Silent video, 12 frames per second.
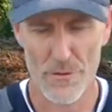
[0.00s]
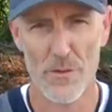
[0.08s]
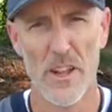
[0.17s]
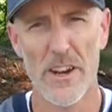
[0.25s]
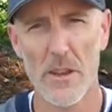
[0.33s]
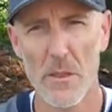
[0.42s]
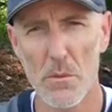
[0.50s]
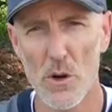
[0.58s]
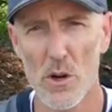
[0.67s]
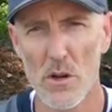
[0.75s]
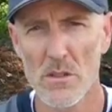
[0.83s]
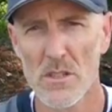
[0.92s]
the flight of the
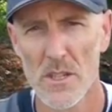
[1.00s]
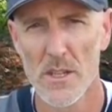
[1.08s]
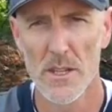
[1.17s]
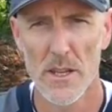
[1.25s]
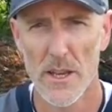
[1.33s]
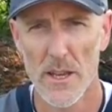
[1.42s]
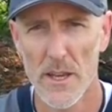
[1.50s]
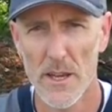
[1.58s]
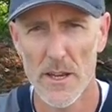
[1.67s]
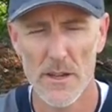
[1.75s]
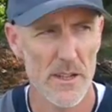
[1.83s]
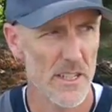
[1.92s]
ball,
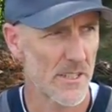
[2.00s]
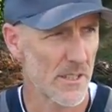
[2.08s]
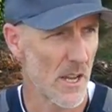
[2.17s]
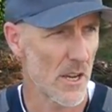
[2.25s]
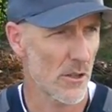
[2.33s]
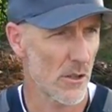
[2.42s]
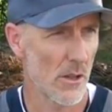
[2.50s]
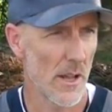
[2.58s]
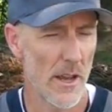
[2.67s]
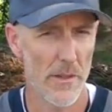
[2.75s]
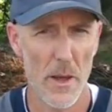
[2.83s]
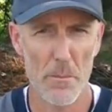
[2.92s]
and it's not going to
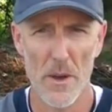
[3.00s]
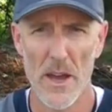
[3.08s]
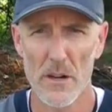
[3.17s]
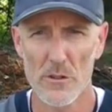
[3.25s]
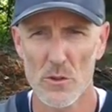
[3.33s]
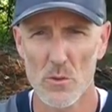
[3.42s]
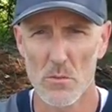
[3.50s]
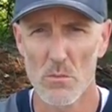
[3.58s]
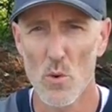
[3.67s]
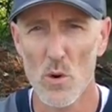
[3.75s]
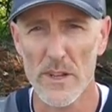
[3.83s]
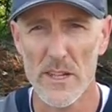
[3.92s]
allow that batter to
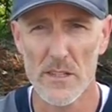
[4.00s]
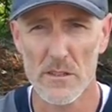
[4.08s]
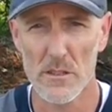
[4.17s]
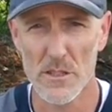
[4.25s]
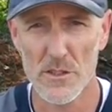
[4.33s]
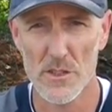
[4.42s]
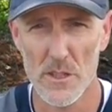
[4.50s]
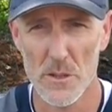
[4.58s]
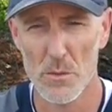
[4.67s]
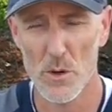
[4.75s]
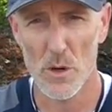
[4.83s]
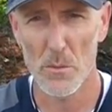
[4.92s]
more easily see
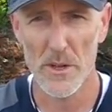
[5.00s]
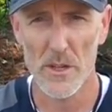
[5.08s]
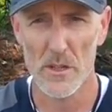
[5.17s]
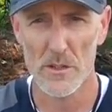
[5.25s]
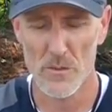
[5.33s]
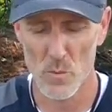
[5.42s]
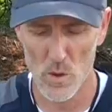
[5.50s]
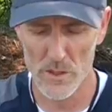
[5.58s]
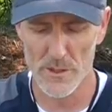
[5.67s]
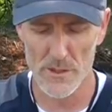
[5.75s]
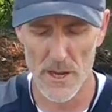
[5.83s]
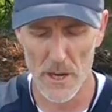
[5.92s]
the ball because of
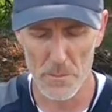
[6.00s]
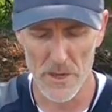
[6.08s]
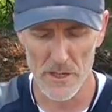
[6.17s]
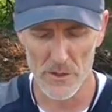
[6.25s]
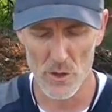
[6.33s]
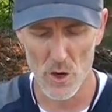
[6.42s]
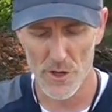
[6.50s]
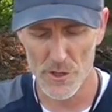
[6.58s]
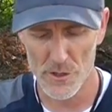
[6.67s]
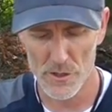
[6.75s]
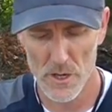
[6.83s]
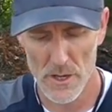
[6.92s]
one side being
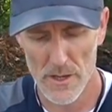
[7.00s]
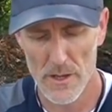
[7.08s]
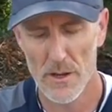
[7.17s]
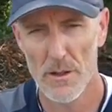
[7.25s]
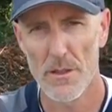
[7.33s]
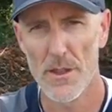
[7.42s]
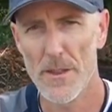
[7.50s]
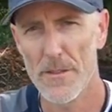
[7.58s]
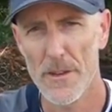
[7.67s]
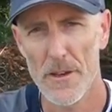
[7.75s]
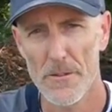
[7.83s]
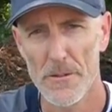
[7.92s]
darker than
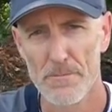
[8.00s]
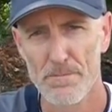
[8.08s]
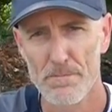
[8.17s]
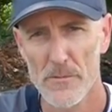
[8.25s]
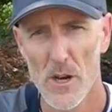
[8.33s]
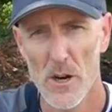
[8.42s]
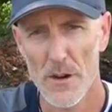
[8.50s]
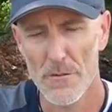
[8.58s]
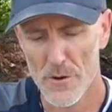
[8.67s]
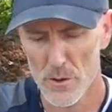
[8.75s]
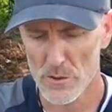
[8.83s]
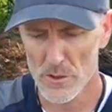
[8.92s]
the other. All right,
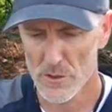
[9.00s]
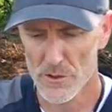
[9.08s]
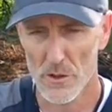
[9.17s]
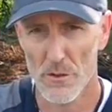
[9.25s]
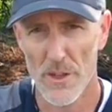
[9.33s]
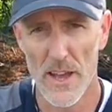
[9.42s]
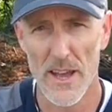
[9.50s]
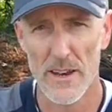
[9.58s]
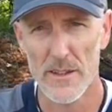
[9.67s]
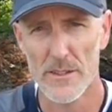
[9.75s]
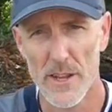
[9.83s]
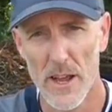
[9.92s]
folks, so
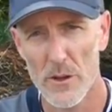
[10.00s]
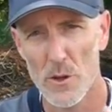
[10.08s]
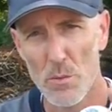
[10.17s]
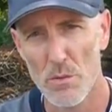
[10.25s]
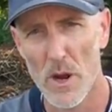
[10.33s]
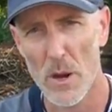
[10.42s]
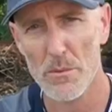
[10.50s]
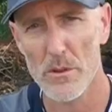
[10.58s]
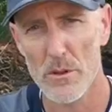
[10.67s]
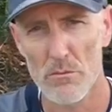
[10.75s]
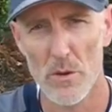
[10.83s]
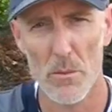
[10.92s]
that is how you
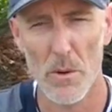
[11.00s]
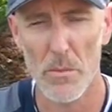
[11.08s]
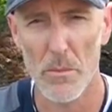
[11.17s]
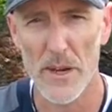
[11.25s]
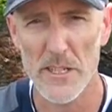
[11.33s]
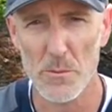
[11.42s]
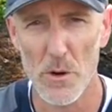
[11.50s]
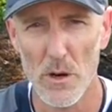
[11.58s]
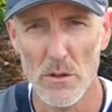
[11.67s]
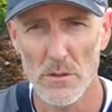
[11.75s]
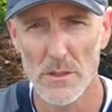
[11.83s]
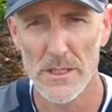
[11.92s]
properly rub up a
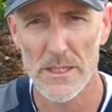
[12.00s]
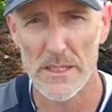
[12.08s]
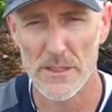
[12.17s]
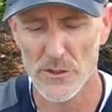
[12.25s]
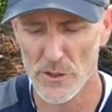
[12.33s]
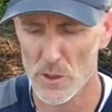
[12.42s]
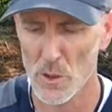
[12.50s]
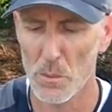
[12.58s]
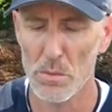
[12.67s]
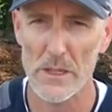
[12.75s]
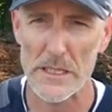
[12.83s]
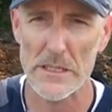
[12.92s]
baseball. And so
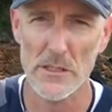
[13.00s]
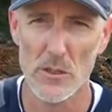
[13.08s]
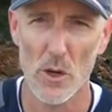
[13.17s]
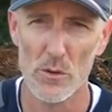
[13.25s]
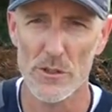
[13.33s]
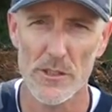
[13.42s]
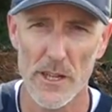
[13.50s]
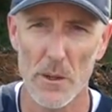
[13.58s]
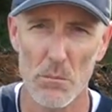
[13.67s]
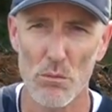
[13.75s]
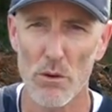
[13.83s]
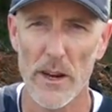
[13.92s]
please don't
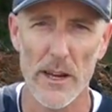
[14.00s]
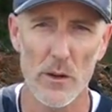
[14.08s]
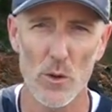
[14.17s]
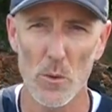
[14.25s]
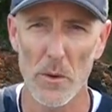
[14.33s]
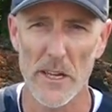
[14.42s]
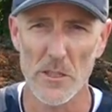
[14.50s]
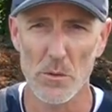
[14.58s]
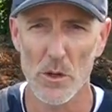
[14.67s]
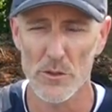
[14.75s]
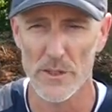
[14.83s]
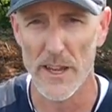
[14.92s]
send brand new
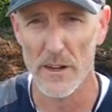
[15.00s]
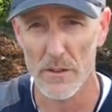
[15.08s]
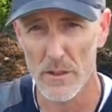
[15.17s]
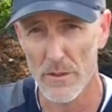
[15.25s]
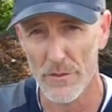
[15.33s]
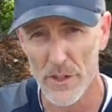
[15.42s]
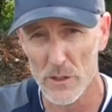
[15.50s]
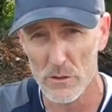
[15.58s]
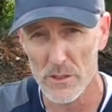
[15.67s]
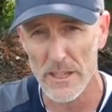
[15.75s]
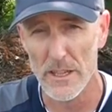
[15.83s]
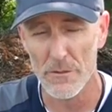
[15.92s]
baseballs out into the
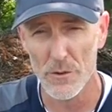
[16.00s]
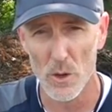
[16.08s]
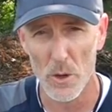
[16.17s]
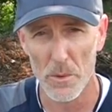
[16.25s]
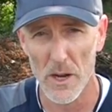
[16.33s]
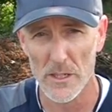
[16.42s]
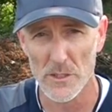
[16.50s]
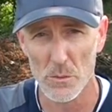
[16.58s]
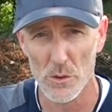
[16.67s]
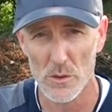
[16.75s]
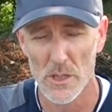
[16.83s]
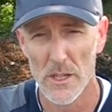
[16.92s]
field if at all
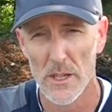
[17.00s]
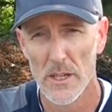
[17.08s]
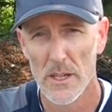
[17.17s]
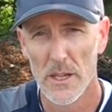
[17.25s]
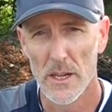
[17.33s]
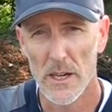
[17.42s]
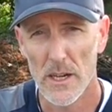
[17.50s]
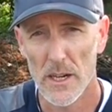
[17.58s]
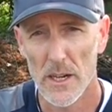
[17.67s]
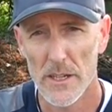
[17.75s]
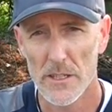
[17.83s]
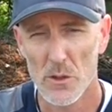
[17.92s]
possible.
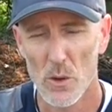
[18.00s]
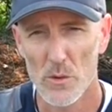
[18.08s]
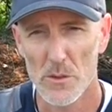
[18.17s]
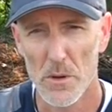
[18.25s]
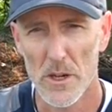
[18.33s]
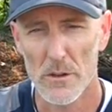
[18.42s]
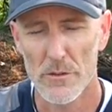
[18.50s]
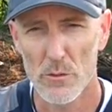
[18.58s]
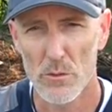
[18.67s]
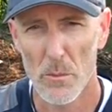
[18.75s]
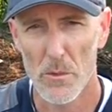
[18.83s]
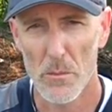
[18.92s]
It's always better if
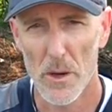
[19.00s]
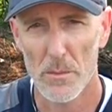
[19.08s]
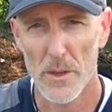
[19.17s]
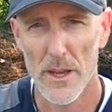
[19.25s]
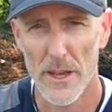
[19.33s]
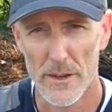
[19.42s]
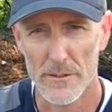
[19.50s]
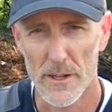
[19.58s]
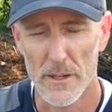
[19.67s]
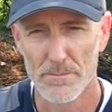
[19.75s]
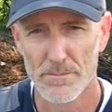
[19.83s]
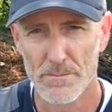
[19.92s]
you rub them up ahead of
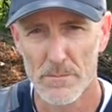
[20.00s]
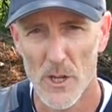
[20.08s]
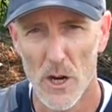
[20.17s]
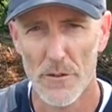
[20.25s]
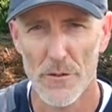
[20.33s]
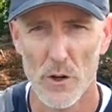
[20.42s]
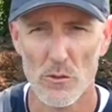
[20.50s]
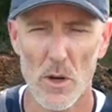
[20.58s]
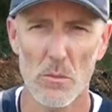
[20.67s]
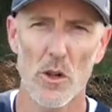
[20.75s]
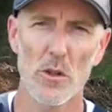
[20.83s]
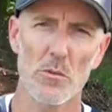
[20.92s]
time. All right, folks,
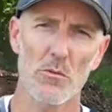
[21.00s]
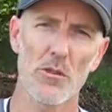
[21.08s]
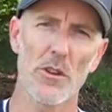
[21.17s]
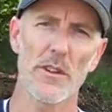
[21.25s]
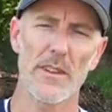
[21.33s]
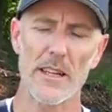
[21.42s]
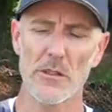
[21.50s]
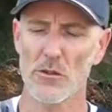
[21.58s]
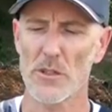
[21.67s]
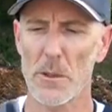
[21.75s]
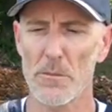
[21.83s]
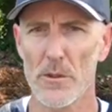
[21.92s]
well, I'm Coach McCreary. That's
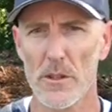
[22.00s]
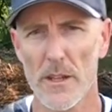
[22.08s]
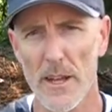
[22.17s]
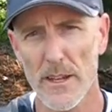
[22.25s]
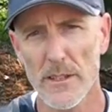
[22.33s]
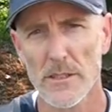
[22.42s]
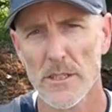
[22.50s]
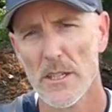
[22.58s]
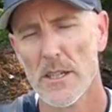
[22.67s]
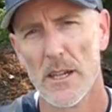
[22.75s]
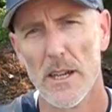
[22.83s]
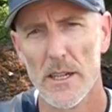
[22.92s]
your tip for today.
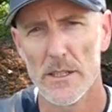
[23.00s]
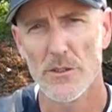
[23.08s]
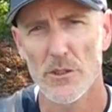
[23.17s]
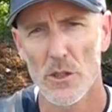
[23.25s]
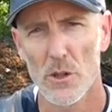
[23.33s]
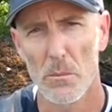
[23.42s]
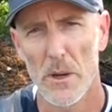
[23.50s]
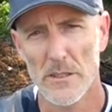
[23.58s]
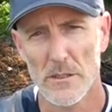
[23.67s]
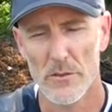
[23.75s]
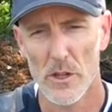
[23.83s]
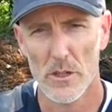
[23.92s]
And so
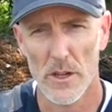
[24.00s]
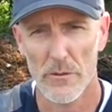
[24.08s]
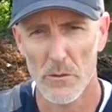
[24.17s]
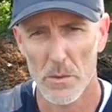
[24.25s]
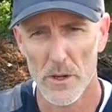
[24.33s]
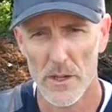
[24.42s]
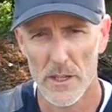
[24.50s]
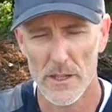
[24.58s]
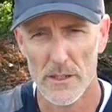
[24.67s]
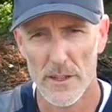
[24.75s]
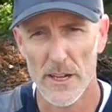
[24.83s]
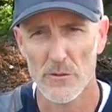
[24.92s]
best of luck, everybody,
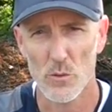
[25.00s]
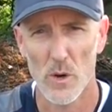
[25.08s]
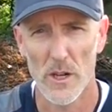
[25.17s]
and thanks for